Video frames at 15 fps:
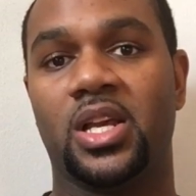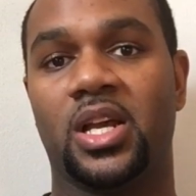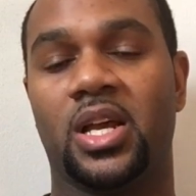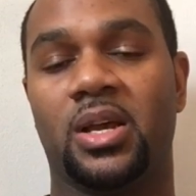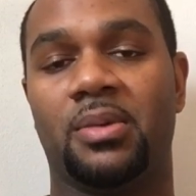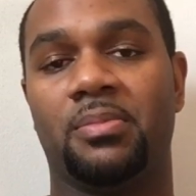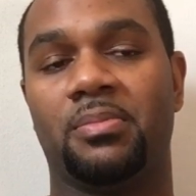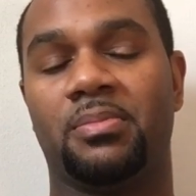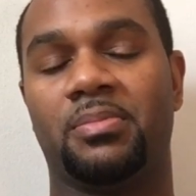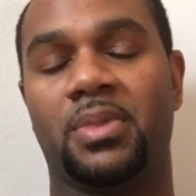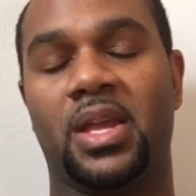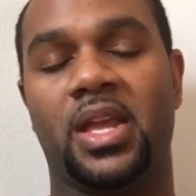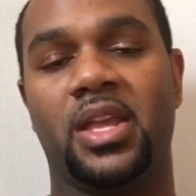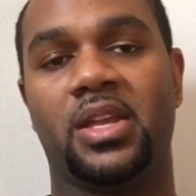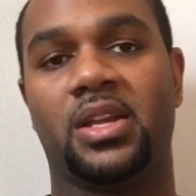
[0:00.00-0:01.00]
um,
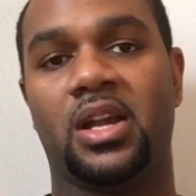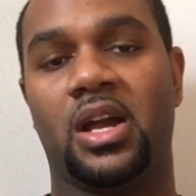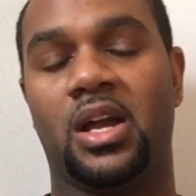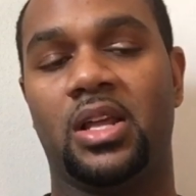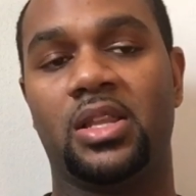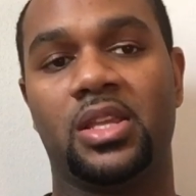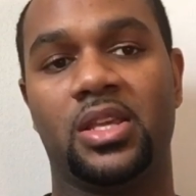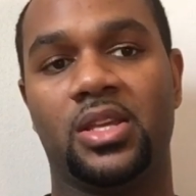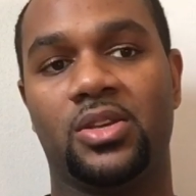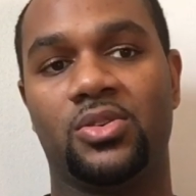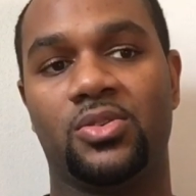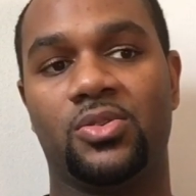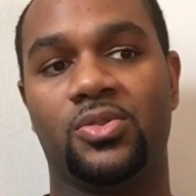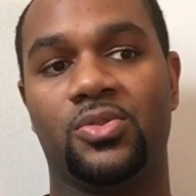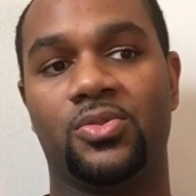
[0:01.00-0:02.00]
a colleague
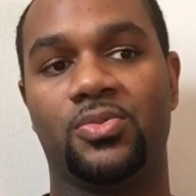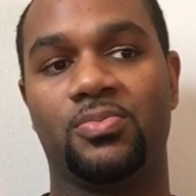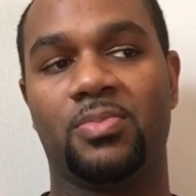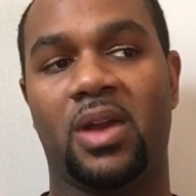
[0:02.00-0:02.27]
who